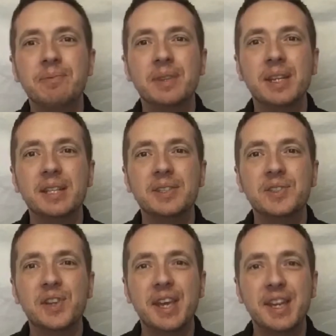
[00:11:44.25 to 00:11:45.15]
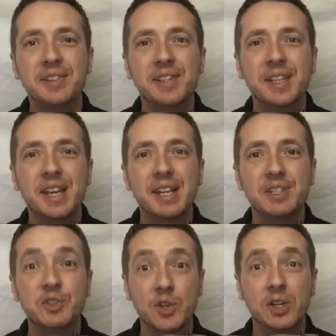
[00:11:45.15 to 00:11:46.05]
is the ATA
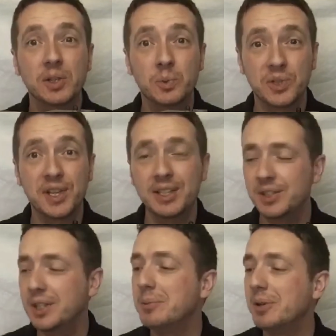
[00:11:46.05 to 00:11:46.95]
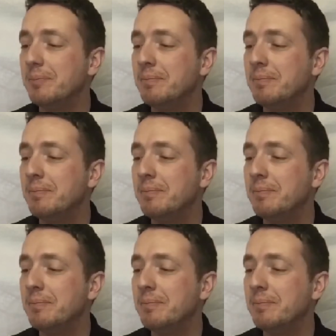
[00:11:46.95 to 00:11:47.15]
stock I was telling you about.